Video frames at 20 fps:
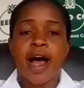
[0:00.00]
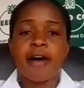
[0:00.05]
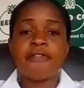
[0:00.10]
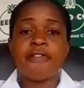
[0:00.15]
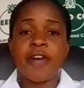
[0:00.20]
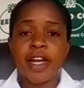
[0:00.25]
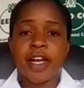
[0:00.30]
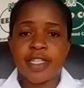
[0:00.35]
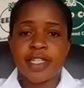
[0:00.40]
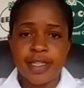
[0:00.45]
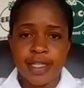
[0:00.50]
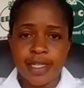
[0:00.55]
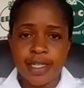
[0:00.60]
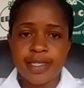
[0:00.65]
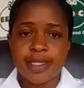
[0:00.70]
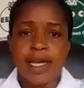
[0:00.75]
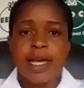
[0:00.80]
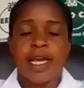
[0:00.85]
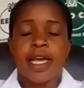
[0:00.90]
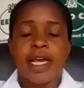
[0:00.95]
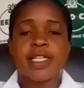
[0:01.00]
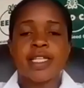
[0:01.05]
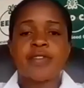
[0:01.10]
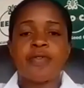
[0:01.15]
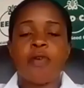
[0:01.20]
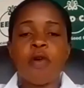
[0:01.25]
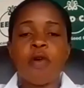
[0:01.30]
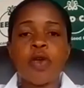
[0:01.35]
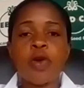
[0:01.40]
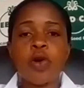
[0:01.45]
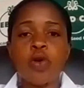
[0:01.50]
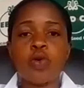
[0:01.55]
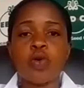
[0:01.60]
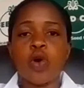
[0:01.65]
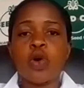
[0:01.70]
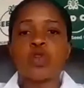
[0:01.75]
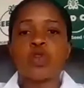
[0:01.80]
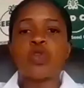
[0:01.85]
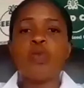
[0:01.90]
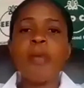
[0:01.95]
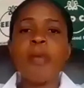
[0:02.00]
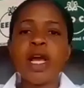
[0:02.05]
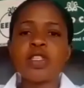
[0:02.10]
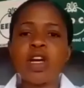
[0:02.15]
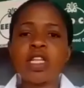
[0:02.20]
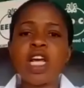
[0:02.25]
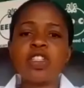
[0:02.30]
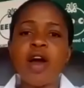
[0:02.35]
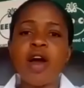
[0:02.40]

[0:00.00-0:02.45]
vet this is for you to make sure that you are